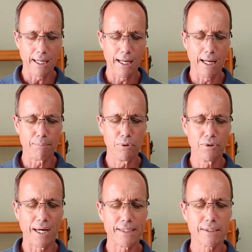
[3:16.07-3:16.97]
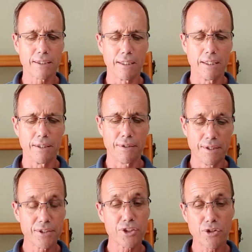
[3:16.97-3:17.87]
uh, Paul writes,
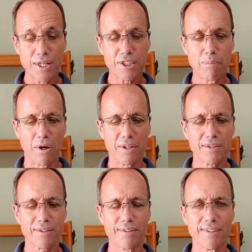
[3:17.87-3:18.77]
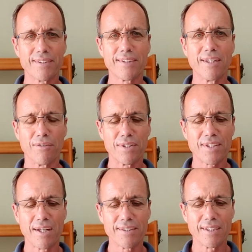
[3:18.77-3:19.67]
This trespass, this sin,
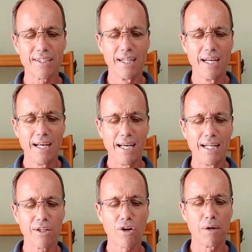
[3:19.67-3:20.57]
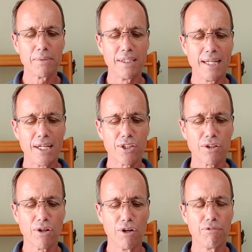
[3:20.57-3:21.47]
resulted in
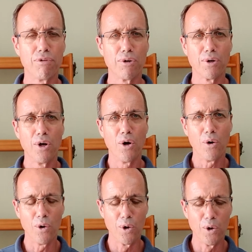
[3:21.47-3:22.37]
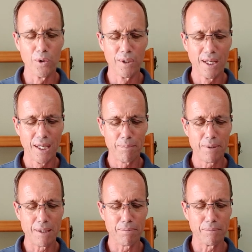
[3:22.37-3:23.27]
condemnation for all
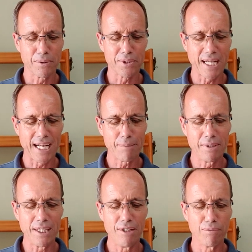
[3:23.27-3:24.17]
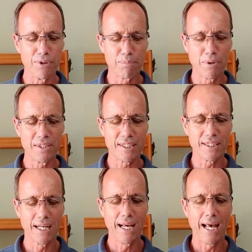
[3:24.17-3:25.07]
people because Adam and Eve were
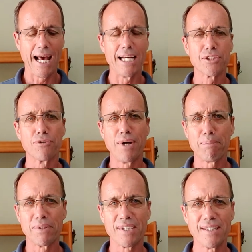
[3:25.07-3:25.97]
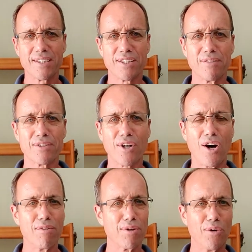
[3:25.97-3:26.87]
appointed as representatives
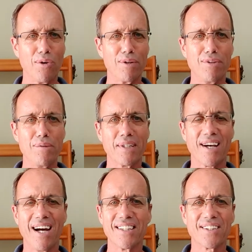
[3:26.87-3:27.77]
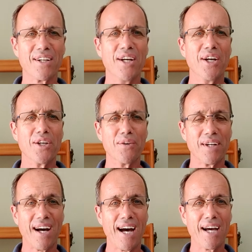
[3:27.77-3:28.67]
of all of humankind. So you and
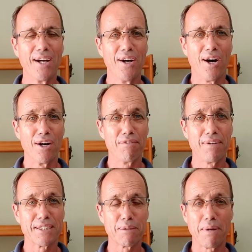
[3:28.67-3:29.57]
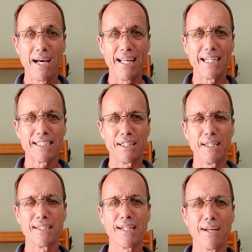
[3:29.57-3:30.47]
I are affected by that, and
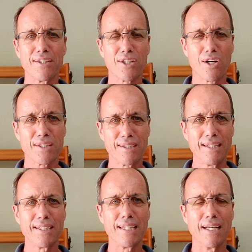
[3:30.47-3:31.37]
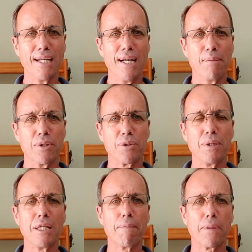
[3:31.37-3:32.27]
there's now this hostility
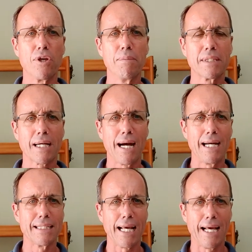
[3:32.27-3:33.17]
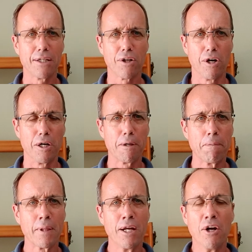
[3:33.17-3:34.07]
between humankind and God.
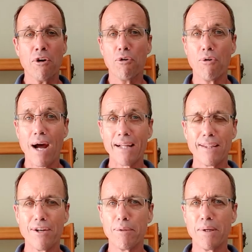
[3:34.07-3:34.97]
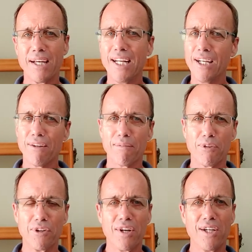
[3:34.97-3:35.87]
Right there in the beginning,
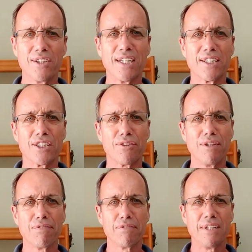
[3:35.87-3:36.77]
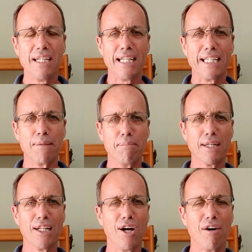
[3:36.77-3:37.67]
you know, Genesis 3:15, in the
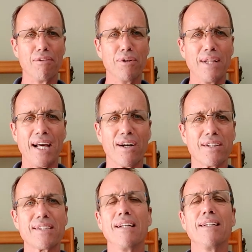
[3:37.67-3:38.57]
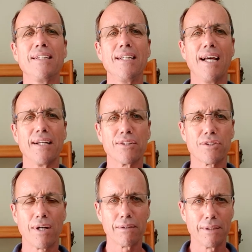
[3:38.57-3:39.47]
middle of all that hostility and
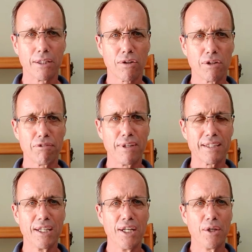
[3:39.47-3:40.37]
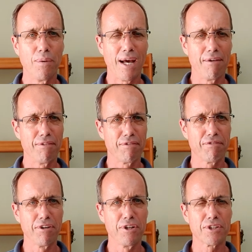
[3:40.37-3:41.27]
struggle and conflict, we have the
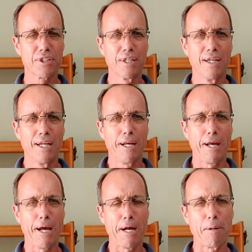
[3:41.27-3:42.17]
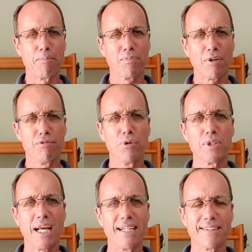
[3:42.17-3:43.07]
first um,
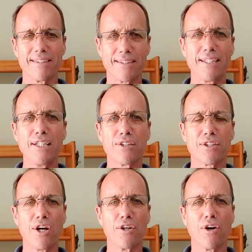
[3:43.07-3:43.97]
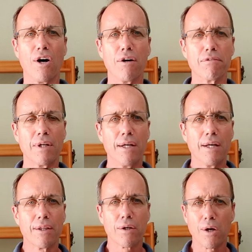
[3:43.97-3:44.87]
foretaste, the seed sown of
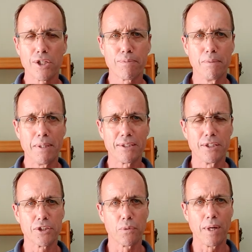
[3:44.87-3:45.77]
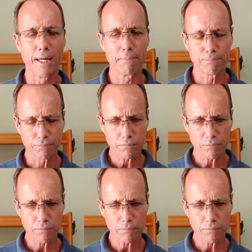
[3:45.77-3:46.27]
the gospel message, where